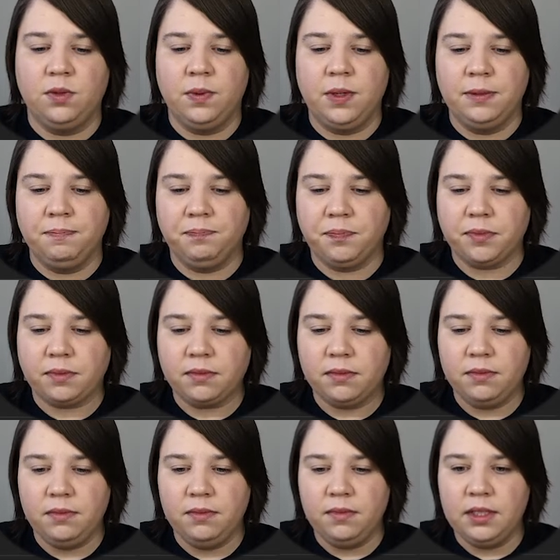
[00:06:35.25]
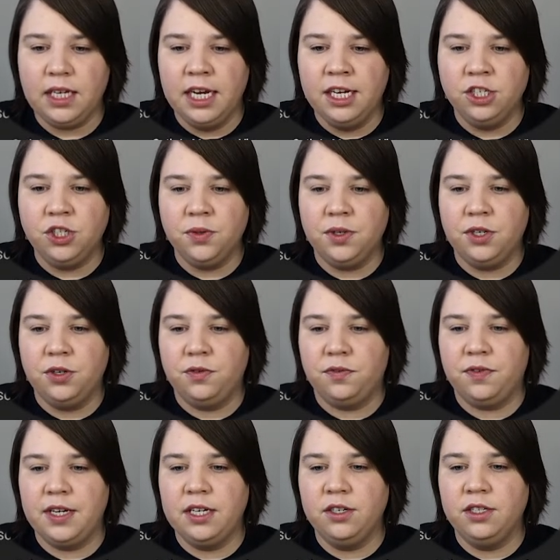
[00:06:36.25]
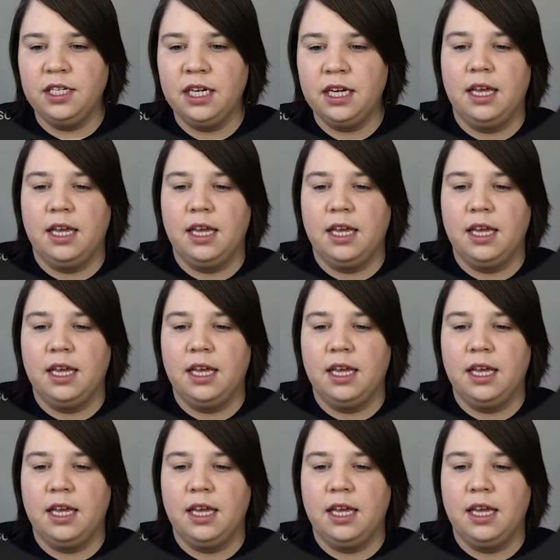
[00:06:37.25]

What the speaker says: one, into a new field.